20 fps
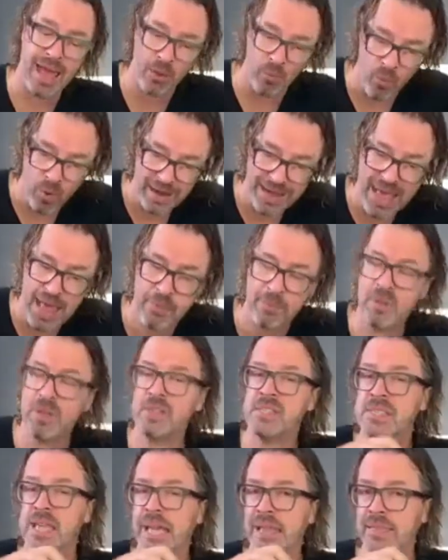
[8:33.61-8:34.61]
what
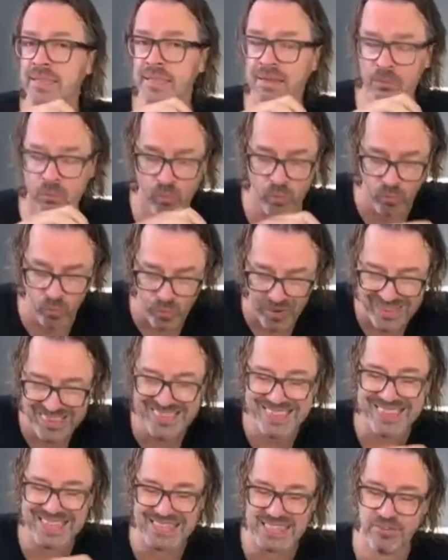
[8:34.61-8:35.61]
happens
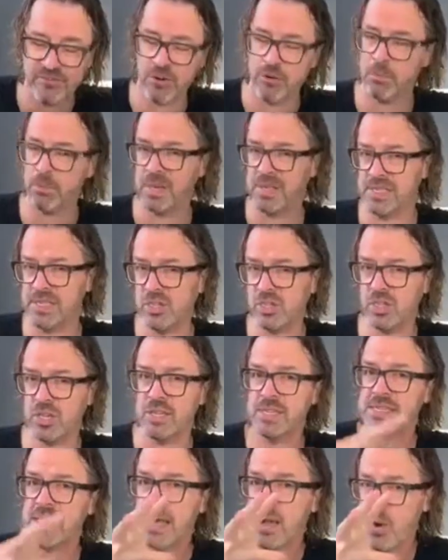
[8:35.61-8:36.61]
with the different
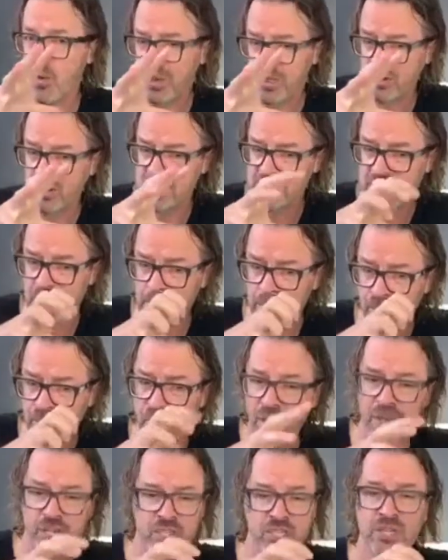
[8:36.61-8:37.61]
positions, whether it's
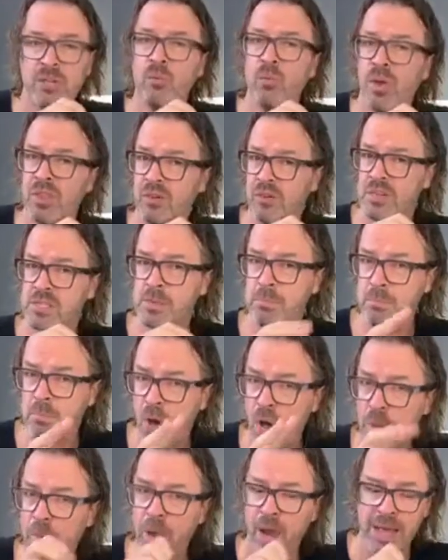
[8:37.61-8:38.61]
compression, whether it's a
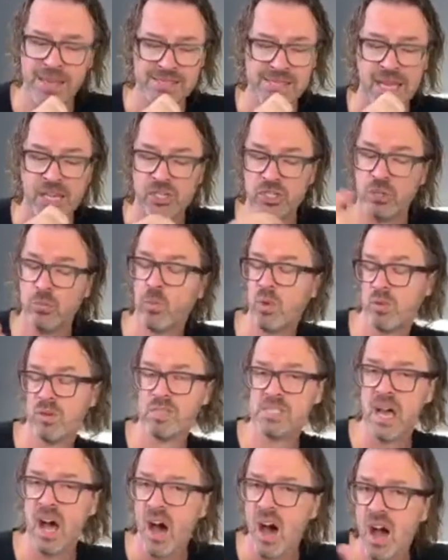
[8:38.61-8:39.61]
mobilization, whether
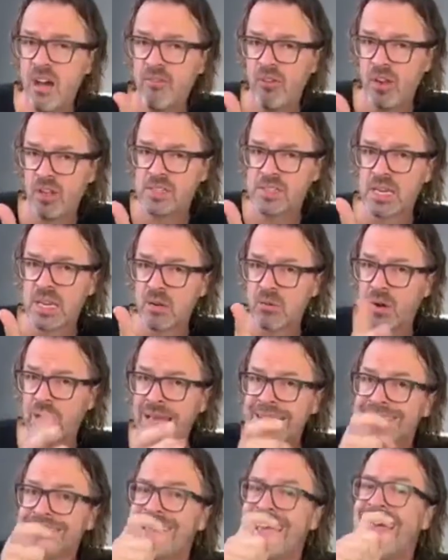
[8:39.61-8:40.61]
it's a high velocity
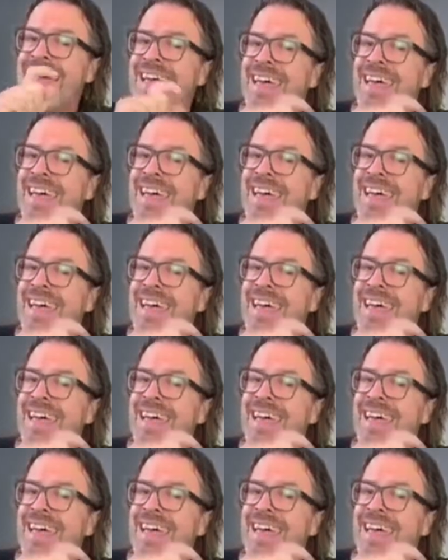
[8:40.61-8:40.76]
release.